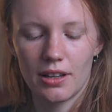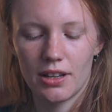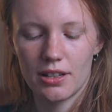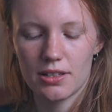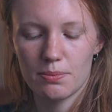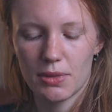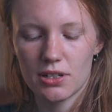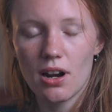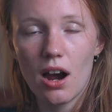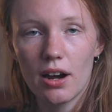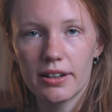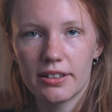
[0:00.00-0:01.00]
It's much
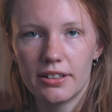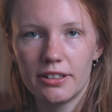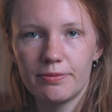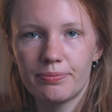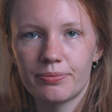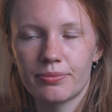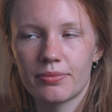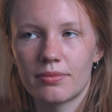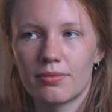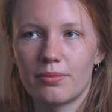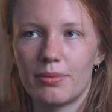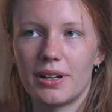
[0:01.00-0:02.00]
harder,
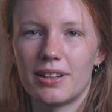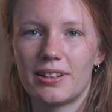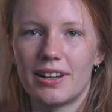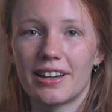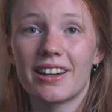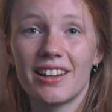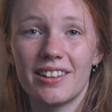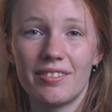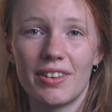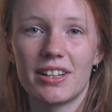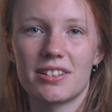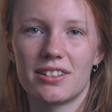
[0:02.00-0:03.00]
but I can
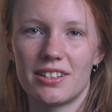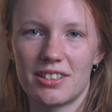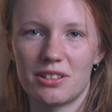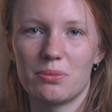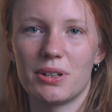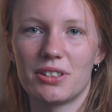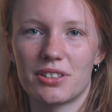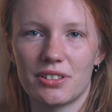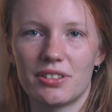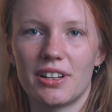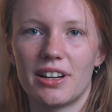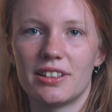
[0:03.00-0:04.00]
imagine this to be
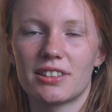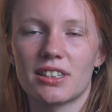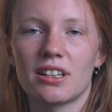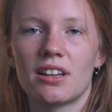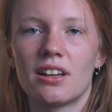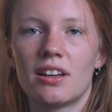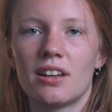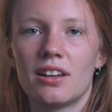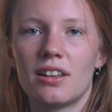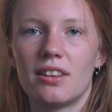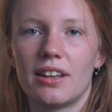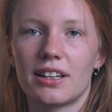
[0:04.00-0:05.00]
so nice
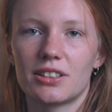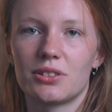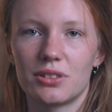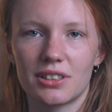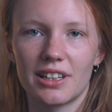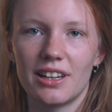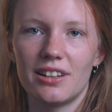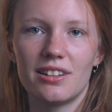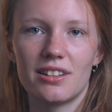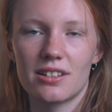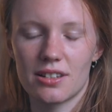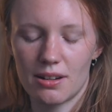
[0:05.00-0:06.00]
next to skin
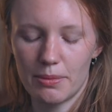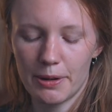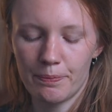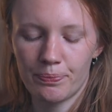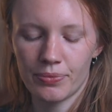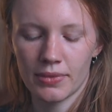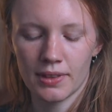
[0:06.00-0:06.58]
in summer.